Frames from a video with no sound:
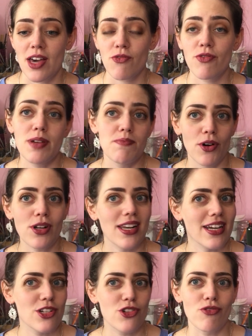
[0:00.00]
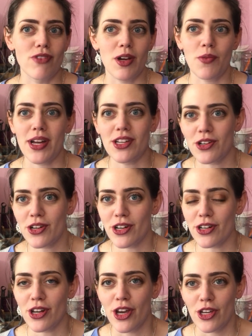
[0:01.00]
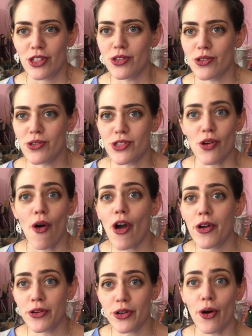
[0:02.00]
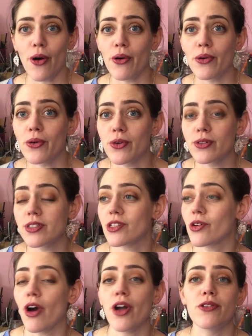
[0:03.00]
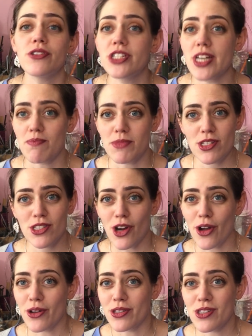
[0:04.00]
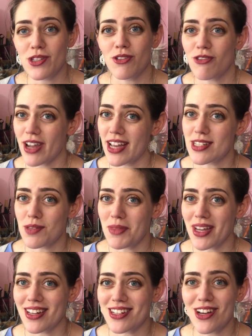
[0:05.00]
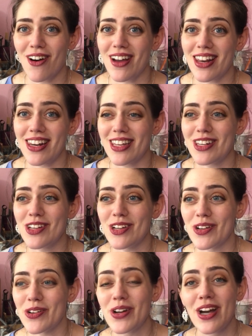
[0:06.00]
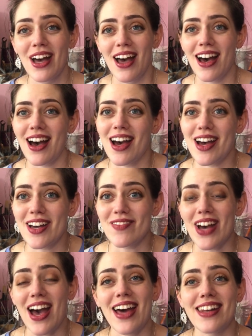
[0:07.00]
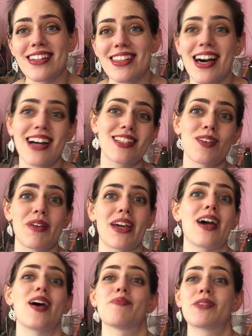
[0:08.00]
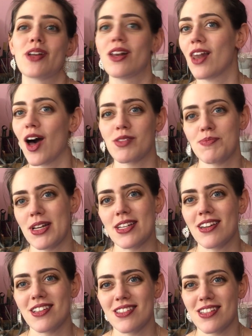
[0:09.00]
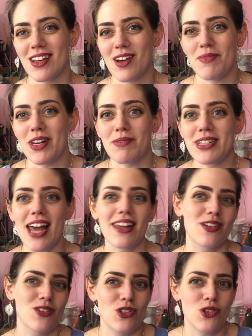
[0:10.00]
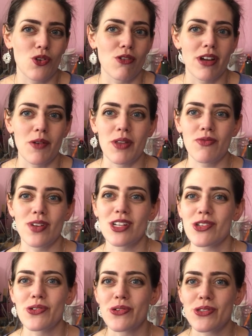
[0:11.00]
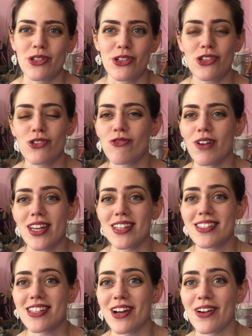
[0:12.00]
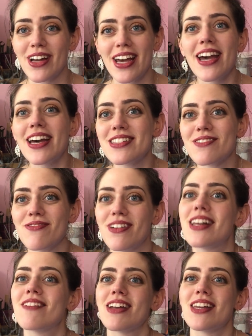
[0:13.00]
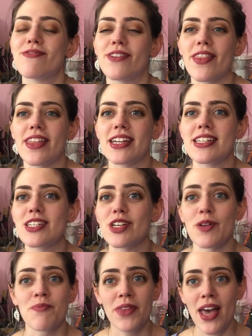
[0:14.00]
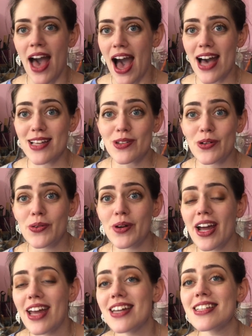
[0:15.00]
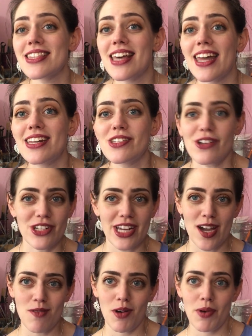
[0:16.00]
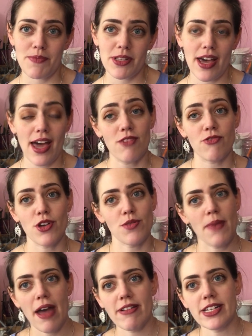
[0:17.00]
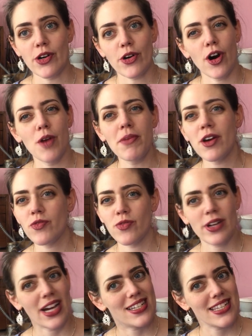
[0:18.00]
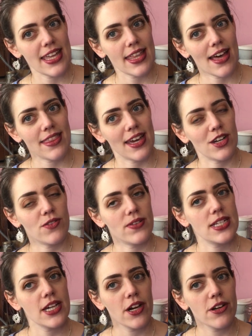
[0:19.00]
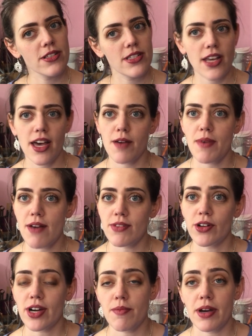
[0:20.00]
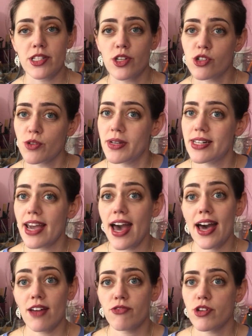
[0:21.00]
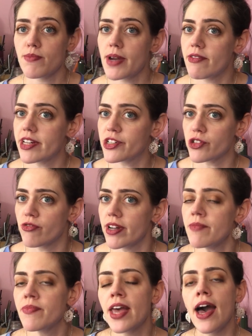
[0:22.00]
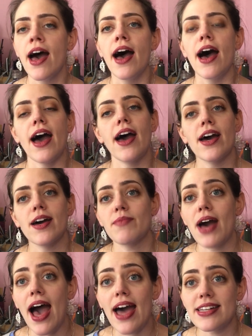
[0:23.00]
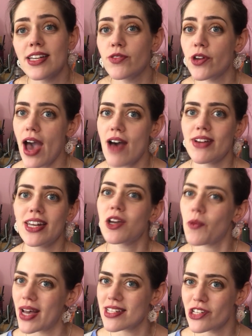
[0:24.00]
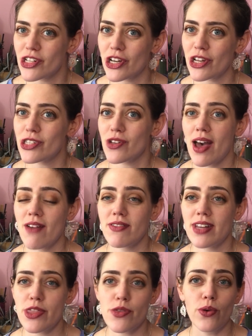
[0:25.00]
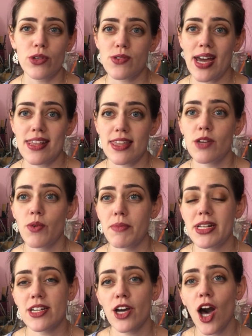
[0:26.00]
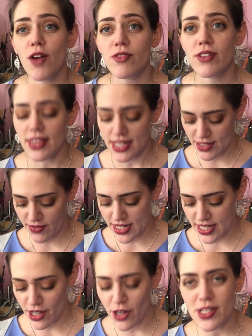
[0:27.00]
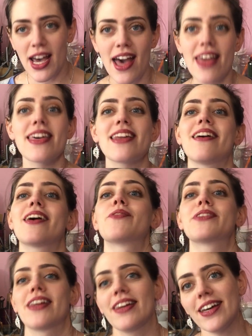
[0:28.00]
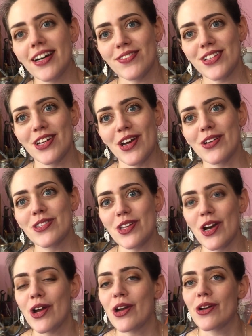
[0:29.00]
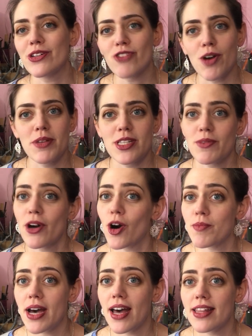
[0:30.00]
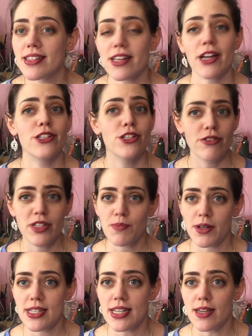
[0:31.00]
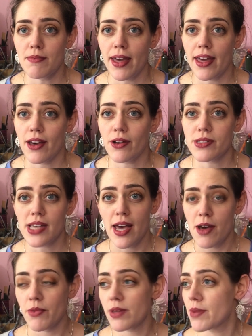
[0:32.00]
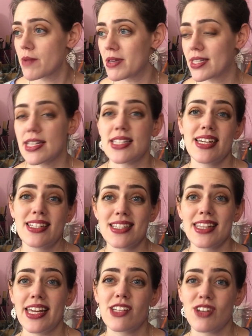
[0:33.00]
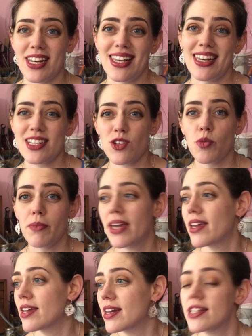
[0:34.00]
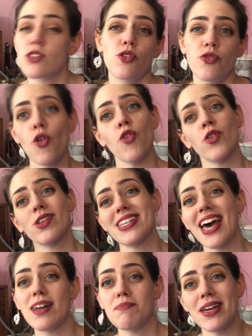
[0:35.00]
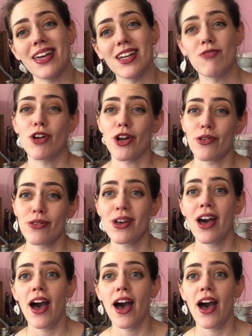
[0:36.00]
remodeling jewellery where you can use your own gold, your own gemstones to create something entirely new. And that is something I absolutely love, especially because, I mean, I'm telling a story with visuals and jewellery, so it's a really, really fun thing to do. As always, then do check out my website at ruthmary.com. I often forget to say that at the end of videos. Have a look at my social media at ruthmaryjewellery. And if you have any questions or any thoughts or anything you want me to cover in these videos, then I would love to know. So drop me some comments. I do respond to emails. With my business, it is literally little me, little 4'10" me, Ruth.